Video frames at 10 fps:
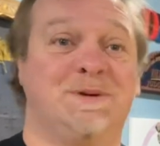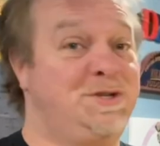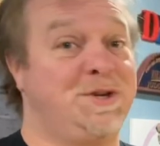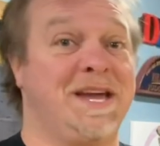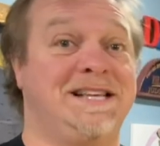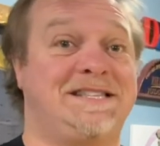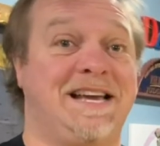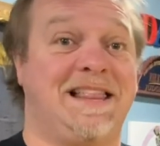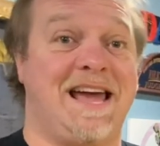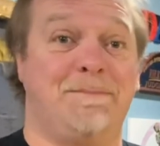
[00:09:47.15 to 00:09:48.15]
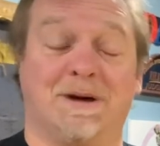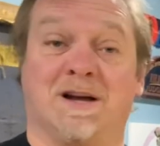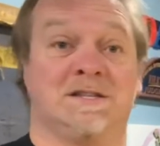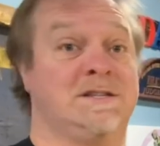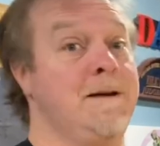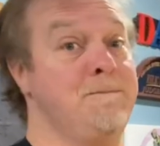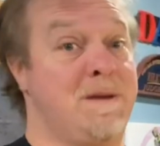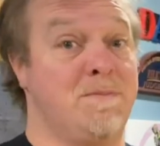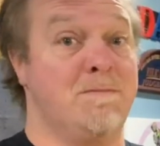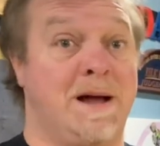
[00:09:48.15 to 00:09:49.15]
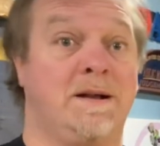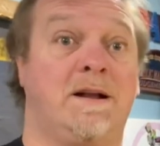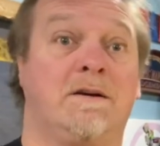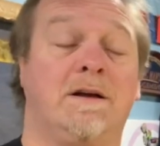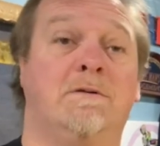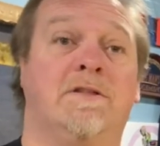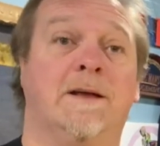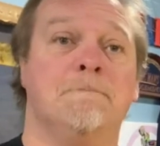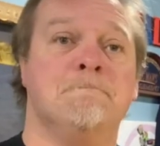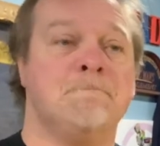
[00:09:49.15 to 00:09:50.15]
but you can't say that, because some people might not agree with it.